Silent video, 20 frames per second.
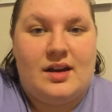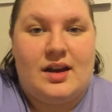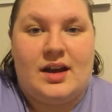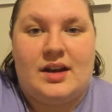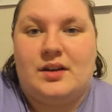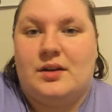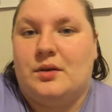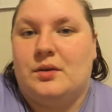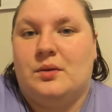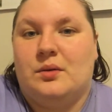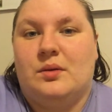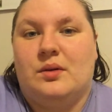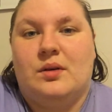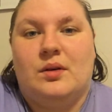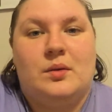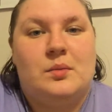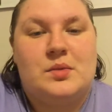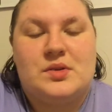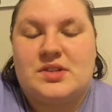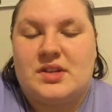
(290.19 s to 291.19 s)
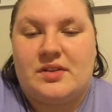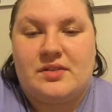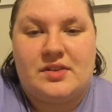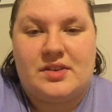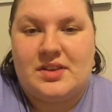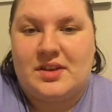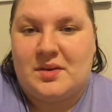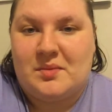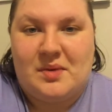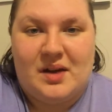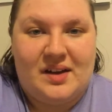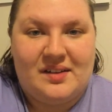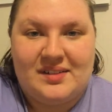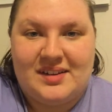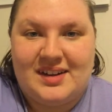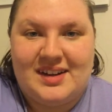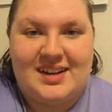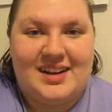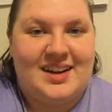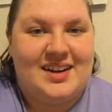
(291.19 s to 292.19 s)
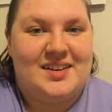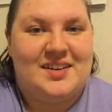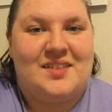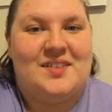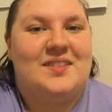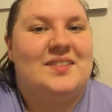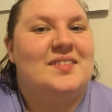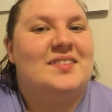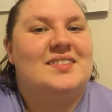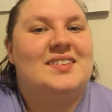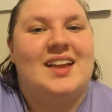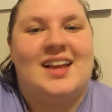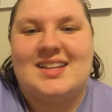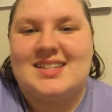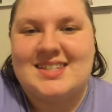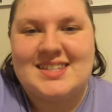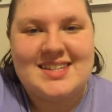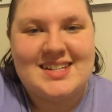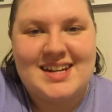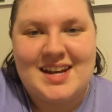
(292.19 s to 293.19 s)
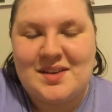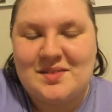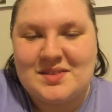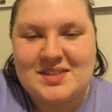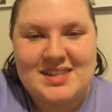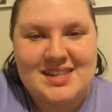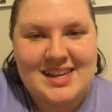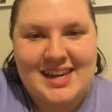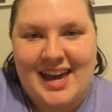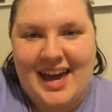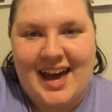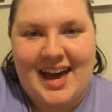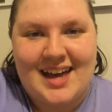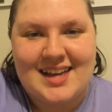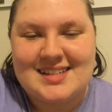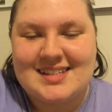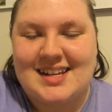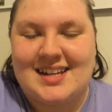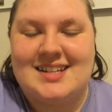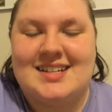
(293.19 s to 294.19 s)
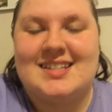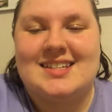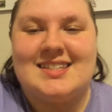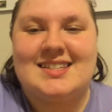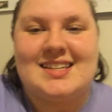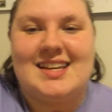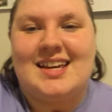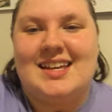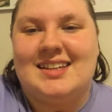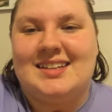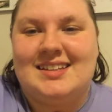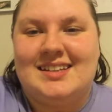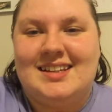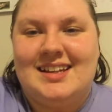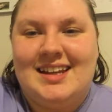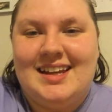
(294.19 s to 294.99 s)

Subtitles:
I know almost everything about it. I know lots of the names of the cast. It